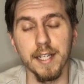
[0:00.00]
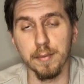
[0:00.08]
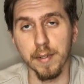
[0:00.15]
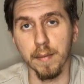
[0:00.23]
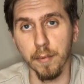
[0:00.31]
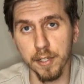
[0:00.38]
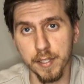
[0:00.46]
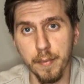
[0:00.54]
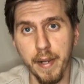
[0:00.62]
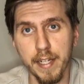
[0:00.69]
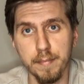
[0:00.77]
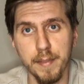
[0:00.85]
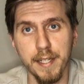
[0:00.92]
It will
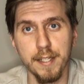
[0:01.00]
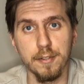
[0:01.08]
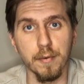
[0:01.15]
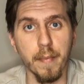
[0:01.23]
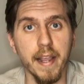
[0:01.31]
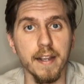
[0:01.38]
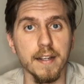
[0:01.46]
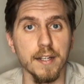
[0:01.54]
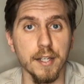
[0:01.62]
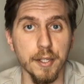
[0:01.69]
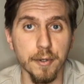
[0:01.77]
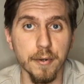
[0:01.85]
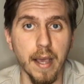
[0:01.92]
motivate me to make
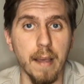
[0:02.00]
new